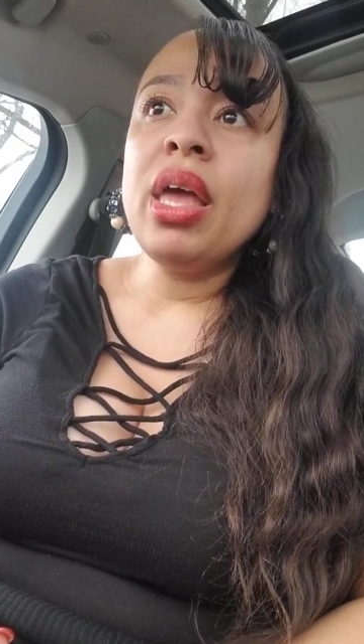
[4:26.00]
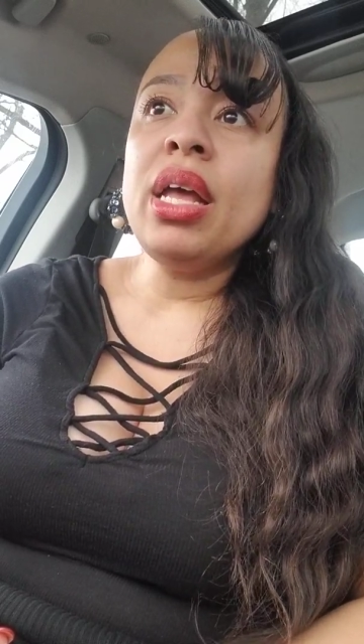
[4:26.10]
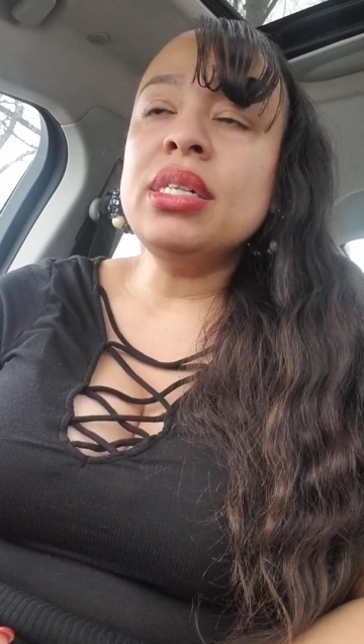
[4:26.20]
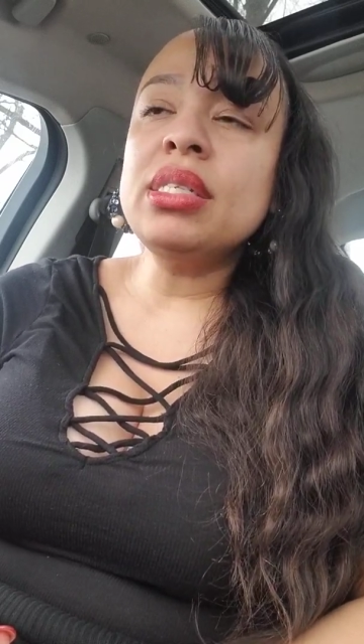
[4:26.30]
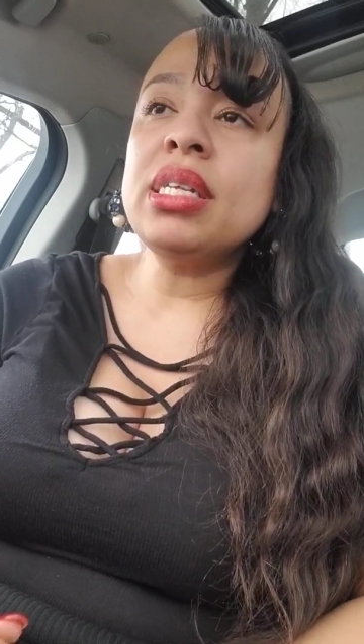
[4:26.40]

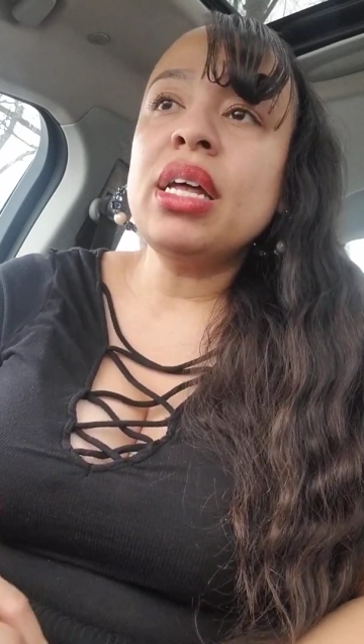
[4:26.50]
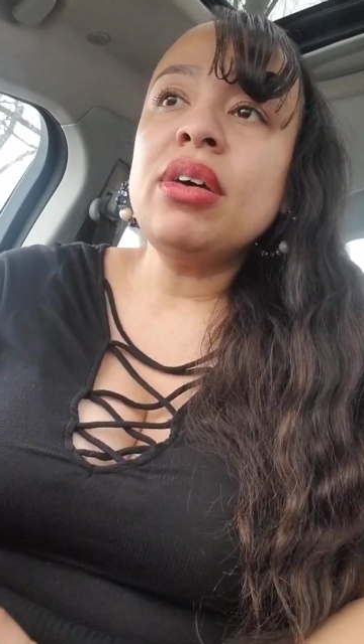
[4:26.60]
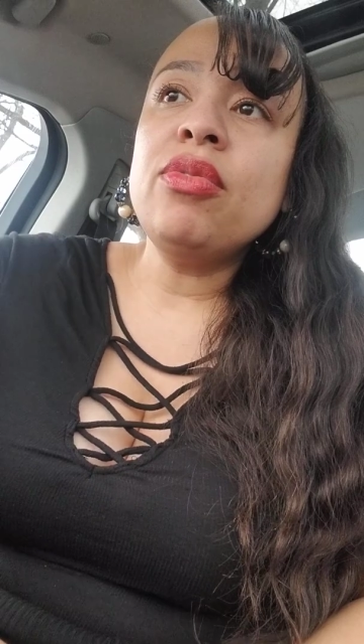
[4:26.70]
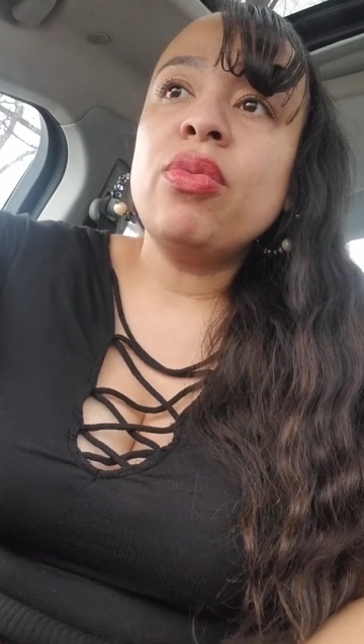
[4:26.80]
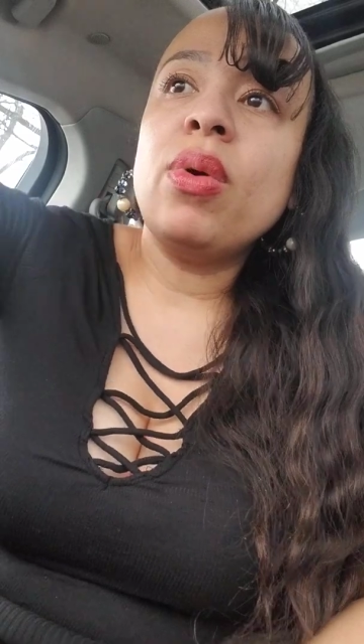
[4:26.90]
Instead
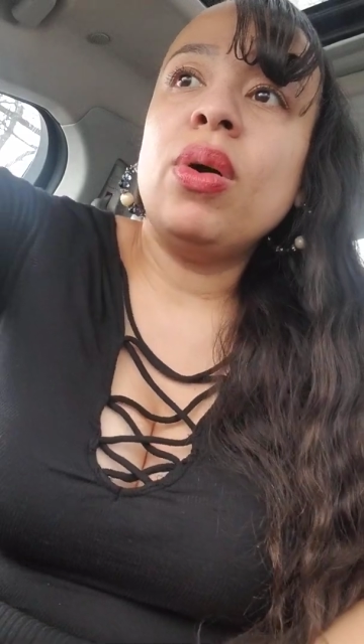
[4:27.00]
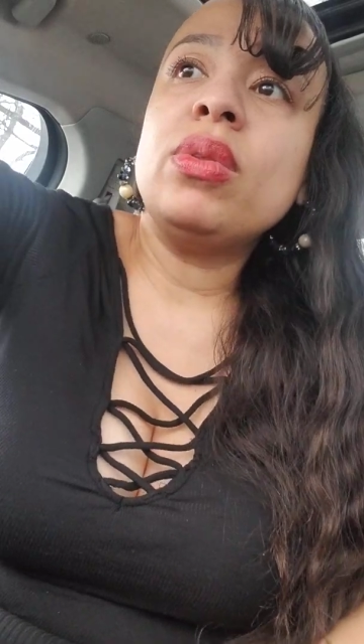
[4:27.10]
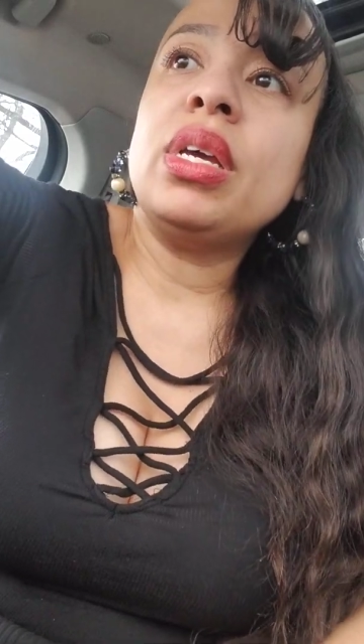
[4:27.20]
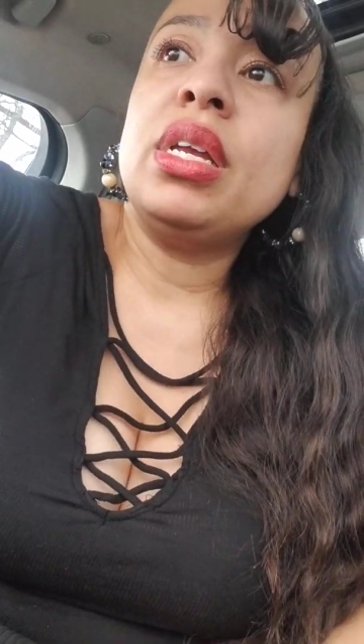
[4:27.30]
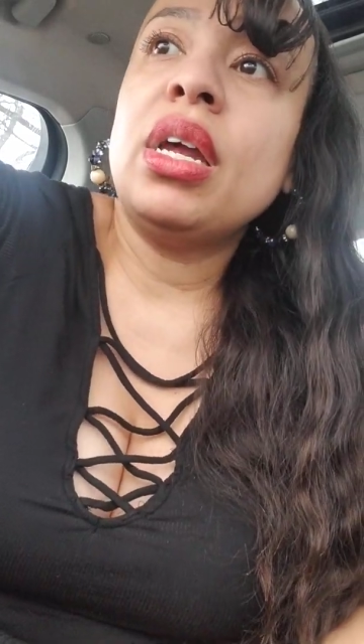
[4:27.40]
of
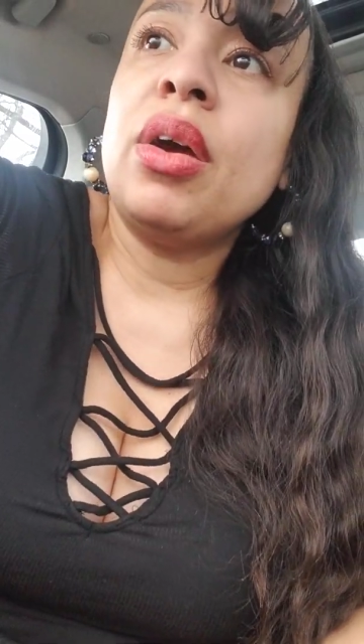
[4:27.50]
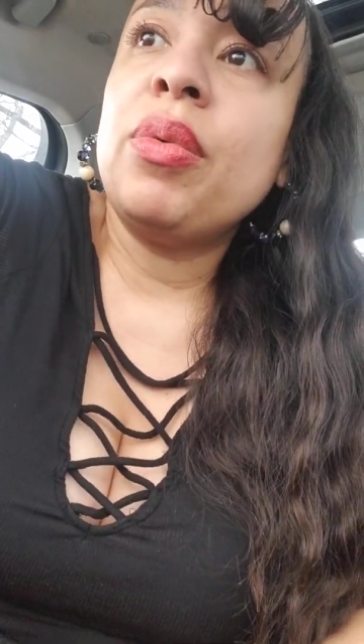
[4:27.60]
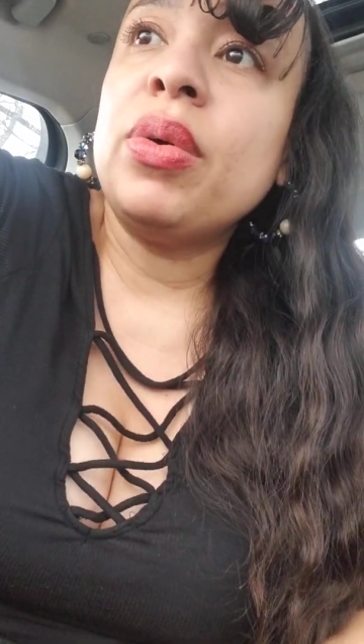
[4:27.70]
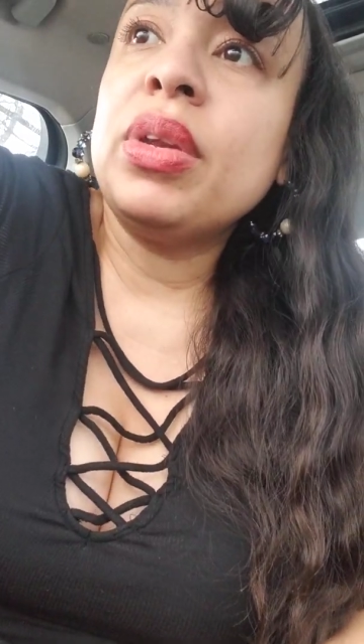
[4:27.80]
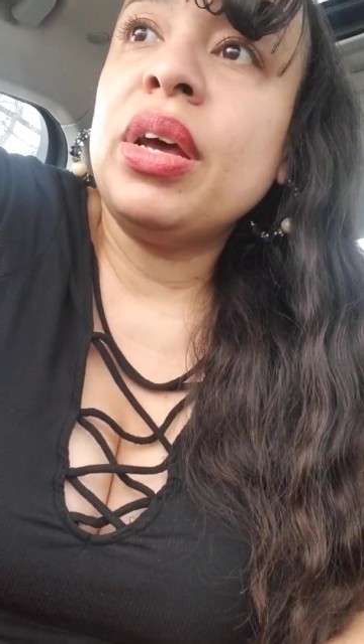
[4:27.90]
rolling, I
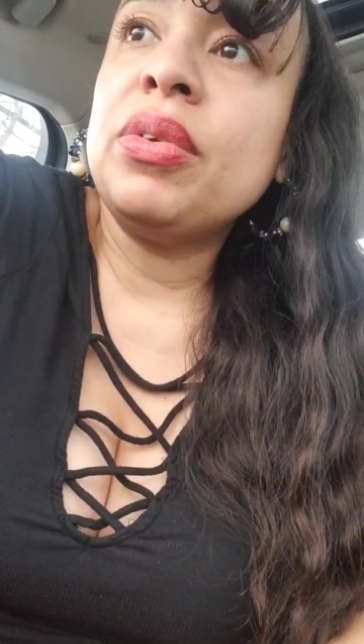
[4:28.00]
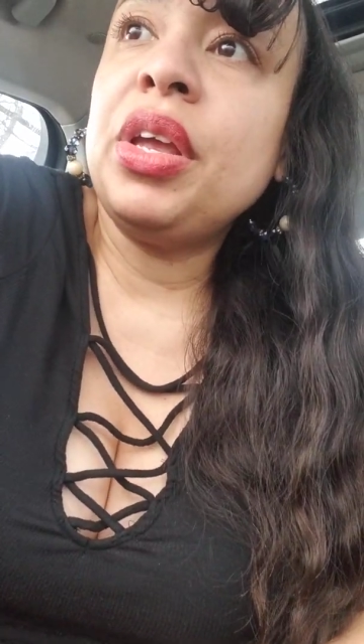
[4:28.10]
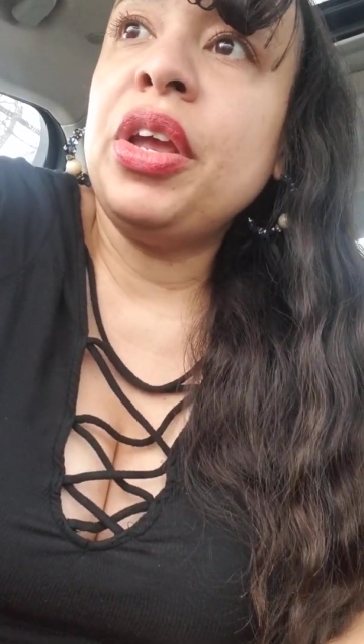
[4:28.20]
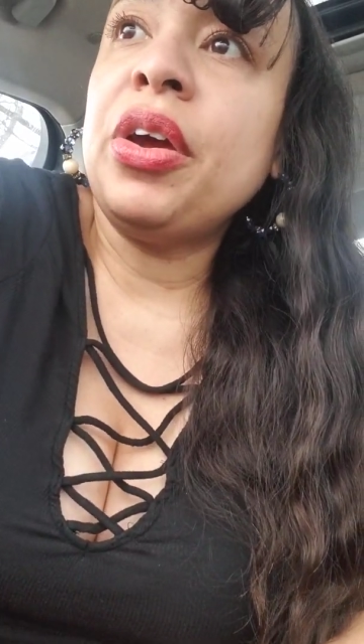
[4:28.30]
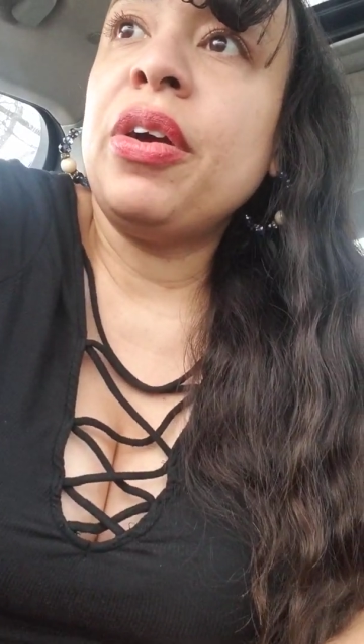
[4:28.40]
wrote down
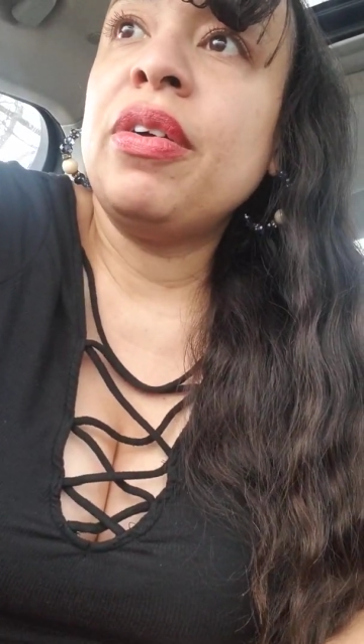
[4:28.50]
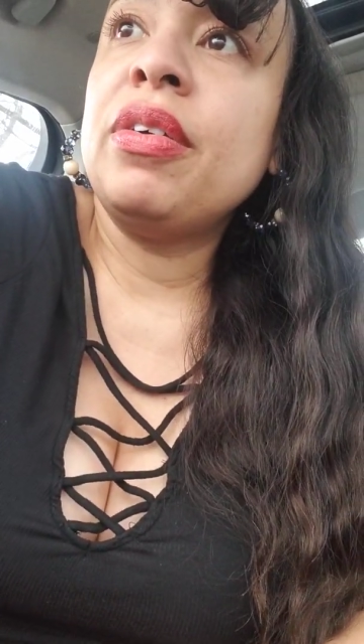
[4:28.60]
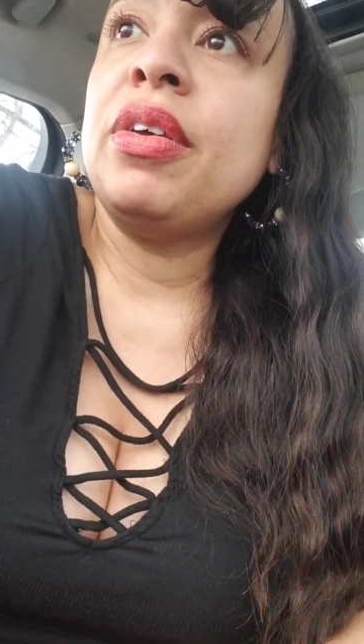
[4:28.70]
here,